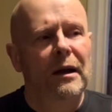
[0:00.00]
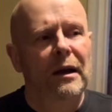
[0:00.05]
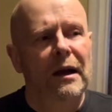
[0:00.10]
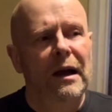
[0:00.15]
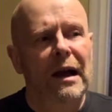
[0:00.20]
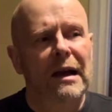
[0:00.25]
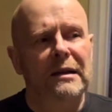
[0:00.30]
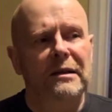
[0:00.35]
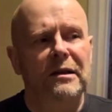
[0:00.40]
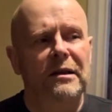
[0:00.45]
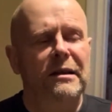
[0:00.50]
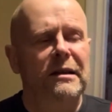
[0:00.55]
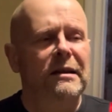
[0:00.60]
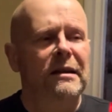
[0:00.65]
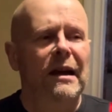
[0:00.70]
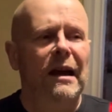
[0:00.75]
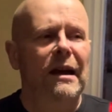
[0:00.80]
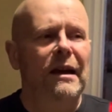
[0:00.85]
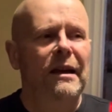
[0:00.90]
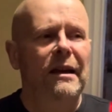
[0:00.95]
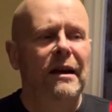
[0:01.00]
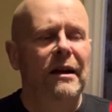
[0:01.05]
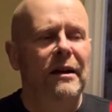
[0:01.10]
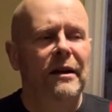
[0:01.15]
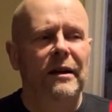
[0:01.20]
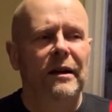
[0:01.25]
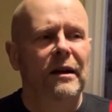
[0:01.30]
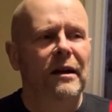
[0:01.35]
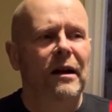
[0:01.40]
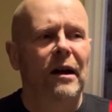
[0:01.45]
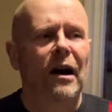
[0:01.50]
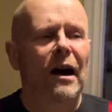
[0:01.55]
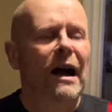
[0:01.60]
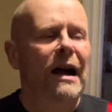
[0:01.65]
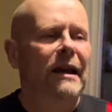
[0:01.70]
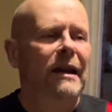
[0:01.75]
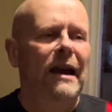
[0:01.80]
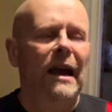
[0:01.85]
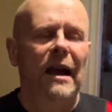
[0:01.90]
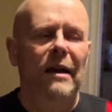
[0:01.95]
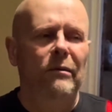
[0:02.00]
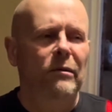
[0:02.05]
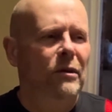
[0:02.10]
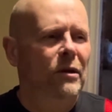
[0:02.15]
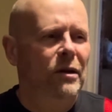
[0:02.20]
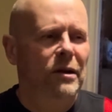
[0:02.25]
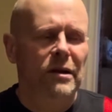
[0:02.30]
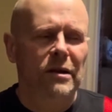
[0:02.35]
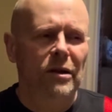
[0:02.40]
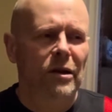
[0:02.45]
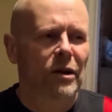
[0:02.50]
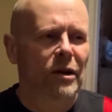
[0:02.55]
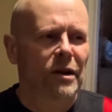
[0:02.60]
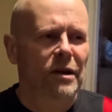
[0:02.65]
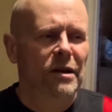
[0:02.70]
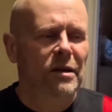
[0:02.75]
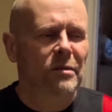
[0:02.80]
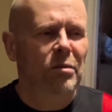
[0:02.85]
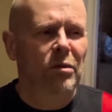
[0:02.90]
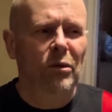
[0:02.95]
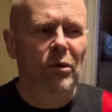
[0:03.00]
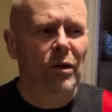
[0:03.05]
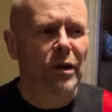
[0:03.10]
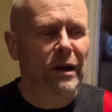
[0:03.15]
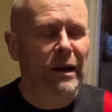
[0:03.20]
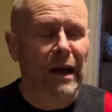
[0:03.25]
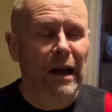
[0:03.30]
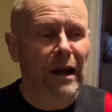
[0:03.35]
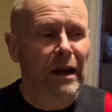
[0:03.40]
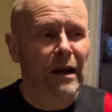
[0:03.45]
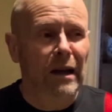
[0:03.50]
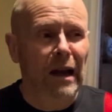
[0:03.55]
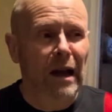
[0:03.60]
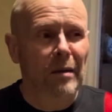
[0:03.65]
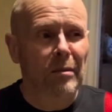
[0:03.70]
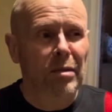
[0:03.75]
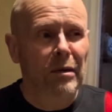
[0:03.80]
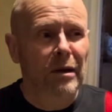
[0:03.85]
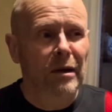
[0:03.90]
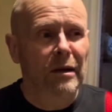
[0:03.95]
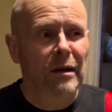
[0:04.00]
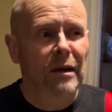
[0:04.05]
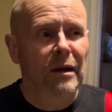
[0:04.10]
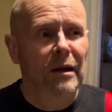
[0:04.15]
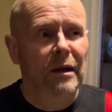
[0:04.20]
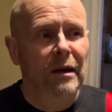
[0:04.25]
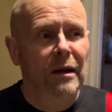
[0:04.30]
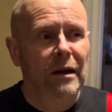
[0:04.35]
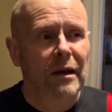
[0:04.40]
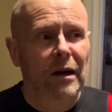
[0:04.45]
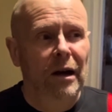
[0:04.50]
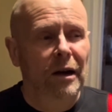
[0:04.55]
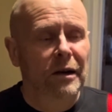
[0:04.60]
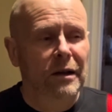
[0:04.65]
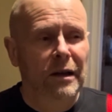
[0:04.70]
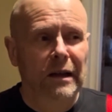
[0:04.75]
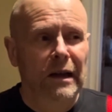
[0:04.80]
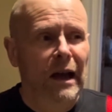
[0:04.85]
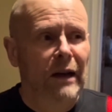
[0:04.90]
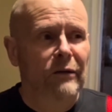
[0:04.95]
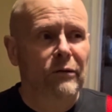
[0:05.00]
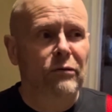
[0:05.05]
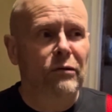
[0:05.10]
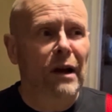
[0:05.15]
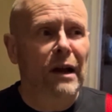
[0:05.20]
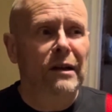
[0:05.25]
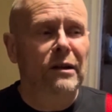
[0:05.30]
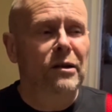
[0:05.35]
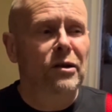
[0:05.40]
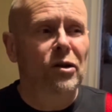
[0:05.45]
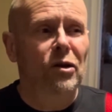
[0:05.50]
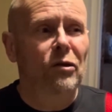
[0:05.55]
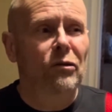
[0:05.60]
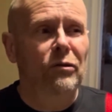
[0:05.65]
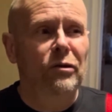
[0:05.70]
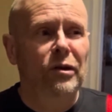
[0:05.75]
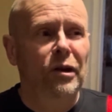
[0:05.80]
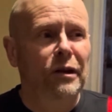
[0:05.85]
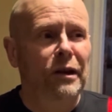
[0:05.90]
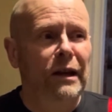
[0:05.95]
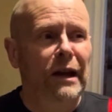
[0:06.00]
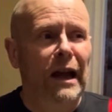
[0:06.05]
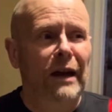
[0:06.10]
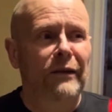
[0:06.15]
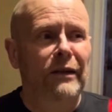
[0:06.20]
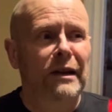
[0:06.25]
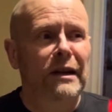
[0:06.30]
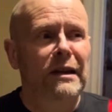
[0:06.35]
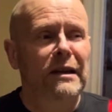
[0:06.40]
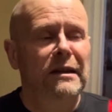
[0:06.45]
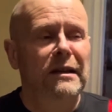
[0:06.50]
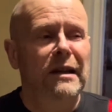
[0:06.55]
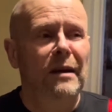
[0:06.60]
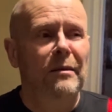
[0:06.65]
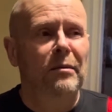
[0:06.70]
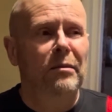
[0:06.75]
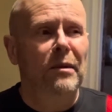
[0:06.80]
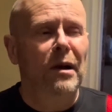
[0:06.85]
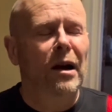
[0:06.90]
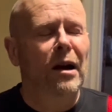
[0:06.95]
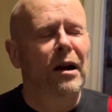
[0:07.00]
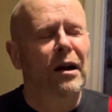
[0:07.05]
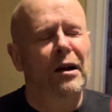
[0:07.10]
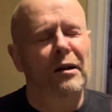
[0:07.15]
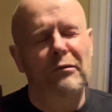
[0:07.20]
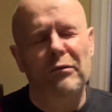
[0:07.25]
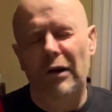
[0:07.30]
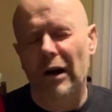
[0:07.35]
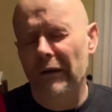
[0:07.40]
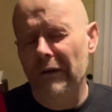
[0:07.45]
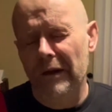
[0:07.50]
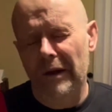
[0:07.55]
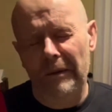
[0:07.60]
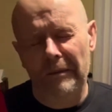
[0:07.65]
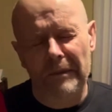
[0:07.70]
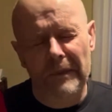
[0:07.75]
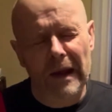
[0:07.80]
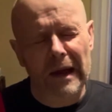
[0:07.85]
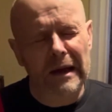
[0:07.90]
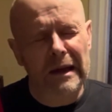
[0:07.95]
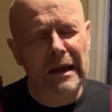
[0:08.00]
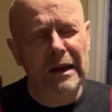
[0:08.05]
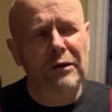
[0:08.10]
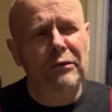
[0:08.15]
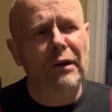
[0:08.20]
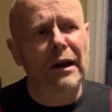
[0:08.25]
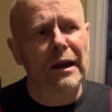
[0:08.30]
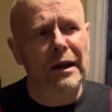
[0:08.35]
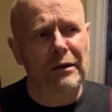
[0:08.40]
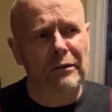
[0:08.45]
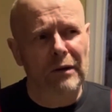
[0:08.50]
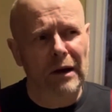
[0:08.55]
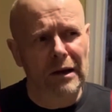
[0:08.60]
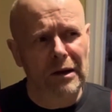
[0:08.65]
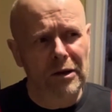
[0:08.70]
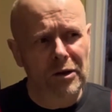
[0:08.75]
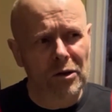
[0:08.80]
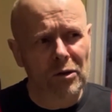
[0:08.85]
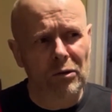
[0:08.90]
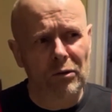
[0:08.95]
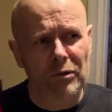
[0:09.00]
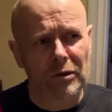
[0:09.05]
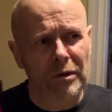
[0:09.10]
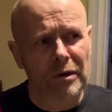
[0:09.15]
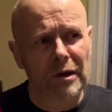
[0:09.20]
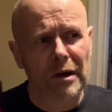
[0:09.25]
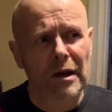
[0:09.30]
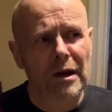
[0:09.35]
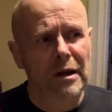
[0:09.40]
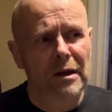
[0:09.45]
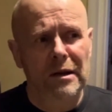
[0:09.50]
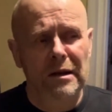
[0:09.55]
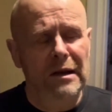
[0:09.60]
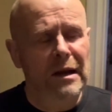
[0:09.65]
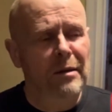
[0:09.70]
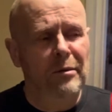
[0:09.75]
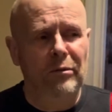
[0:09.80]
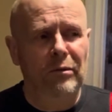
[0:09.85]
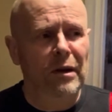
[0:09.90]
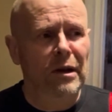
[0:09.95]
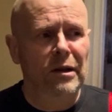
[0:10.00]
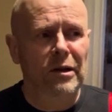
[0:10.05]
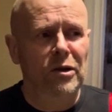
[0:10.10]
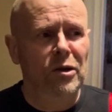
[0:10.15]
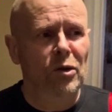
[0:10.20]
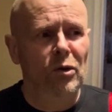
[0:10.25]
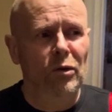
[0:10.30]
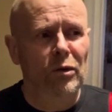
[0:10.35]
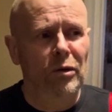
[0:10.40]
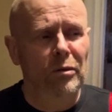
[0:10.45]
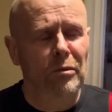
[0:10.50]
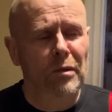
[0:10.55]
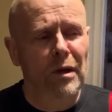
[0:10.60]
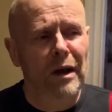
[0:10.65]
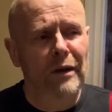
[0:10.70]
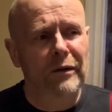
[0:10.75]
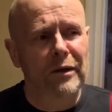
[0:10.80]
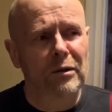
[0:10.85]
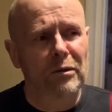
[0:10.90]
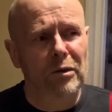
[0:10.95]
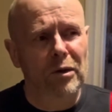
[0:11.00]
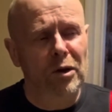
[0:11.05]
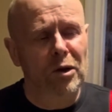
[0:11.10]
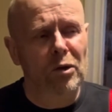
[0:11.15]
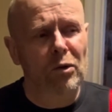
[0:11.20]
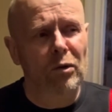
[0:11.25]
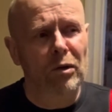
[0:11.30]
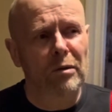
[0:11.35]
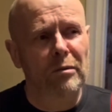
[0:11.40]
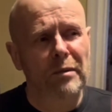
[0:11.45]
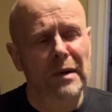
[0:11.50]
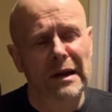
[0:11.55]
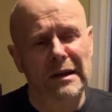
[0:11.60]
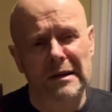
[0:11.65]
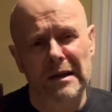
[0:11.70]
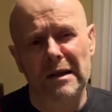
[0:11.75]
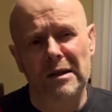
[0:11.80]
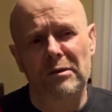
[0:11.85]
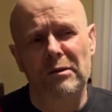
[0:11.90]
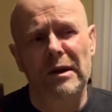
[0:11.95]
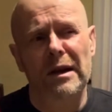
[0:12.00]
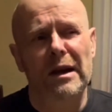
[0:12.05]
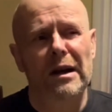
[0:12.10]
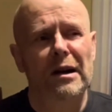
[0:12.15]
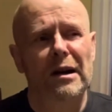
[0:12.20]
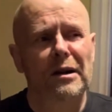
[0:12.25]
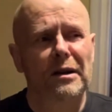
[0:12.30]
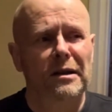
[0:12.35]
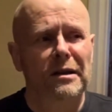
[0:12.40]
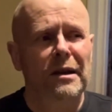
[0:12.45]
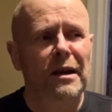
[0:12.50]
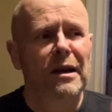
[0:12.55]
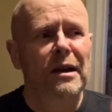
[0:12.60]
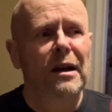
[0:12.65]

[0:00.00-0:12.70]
As I say, I had hair when I started supporting that club. I didn't have grandchildren. I didn't have any any great-grandchildren, step-grandchildren, whatever you want to call them, bless their sweethearts.